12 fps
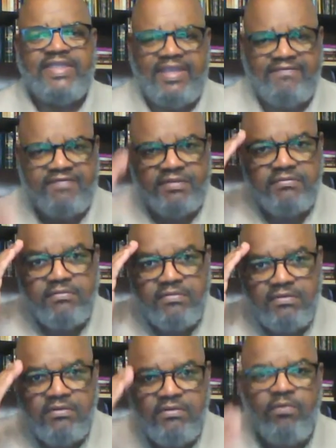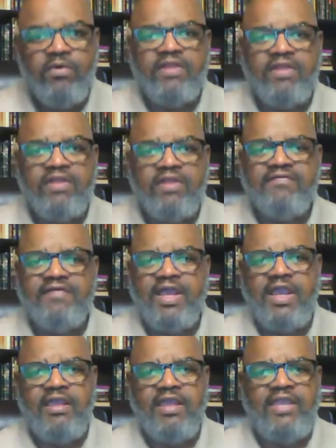David, you're one of
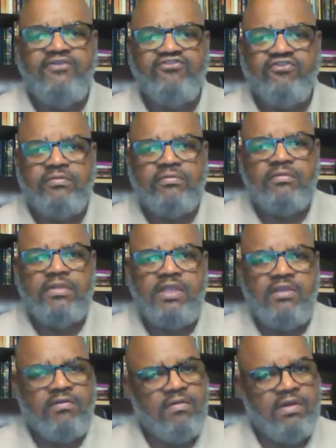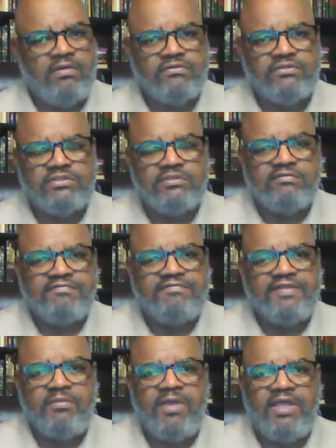our Asian heroes
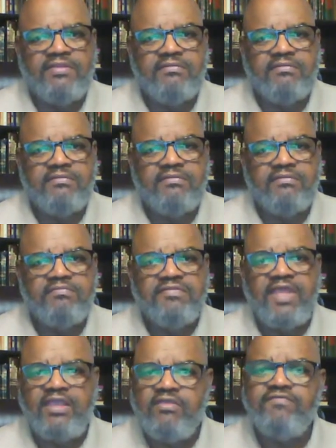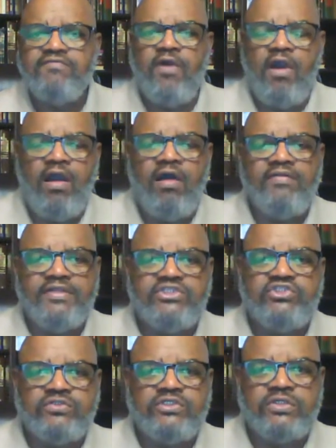for the month. Thank you for all
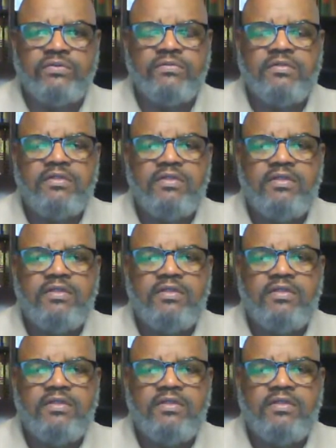that you do.